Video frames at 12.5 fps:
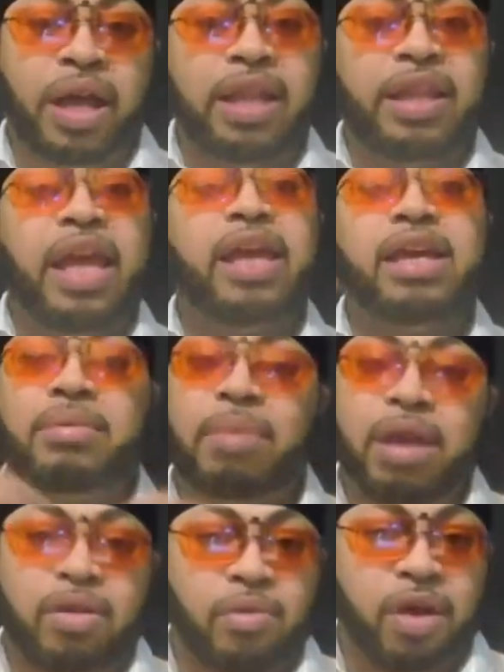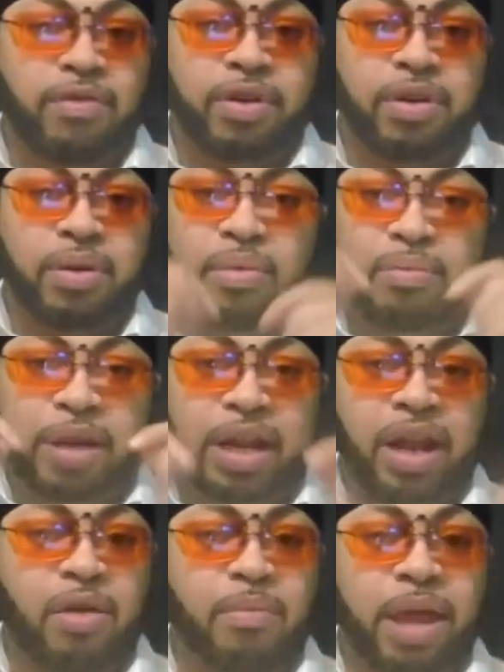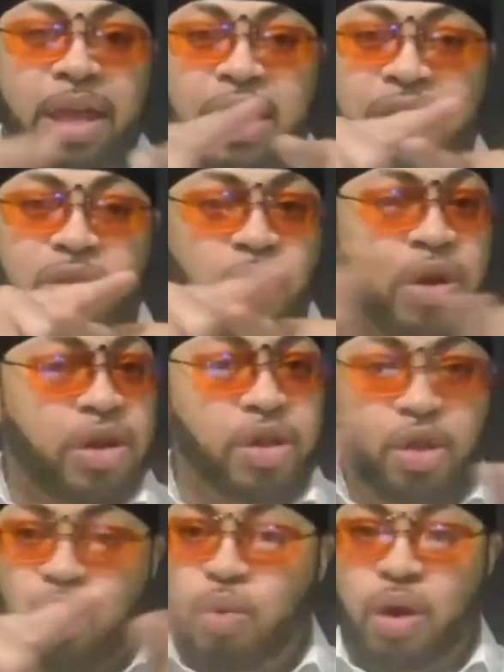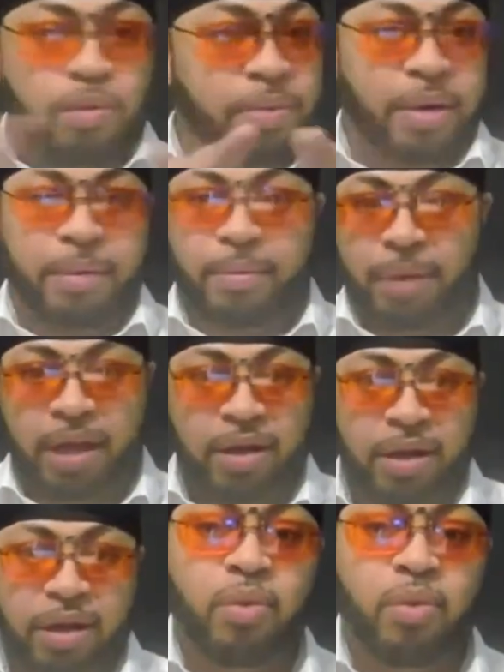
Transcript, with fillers: and they can make revenue, but they're making it to where you won't be able to make none,